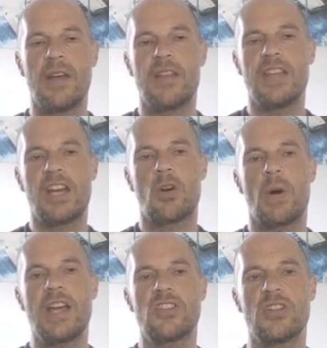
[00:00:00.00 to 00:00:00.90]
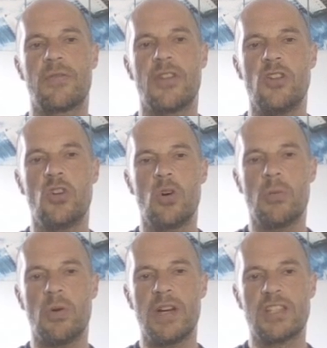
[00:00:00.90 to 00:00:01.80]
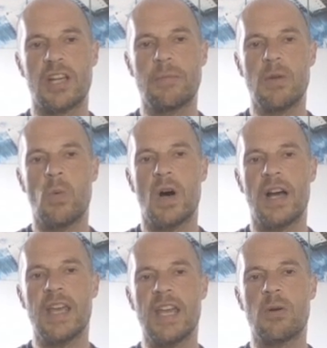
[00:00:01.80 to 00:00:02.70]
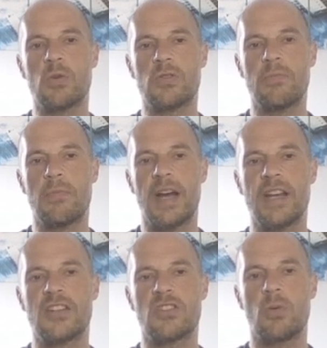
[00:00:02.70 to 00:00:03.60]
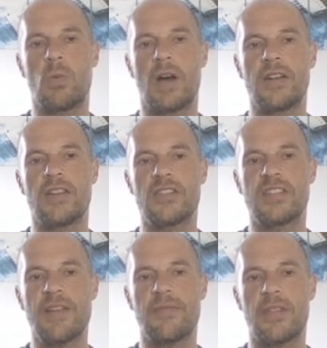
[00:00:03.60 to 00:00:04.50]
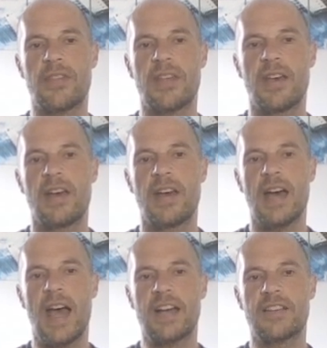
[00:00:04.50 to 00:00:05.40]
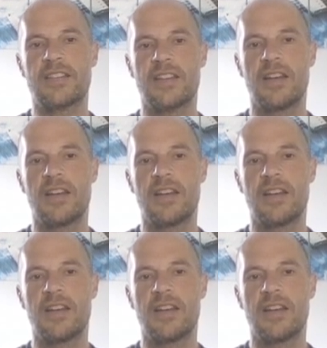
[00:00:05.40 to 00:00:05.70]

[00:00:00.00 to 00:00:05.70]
equation of the normal is going to be y equals minus 1/7 x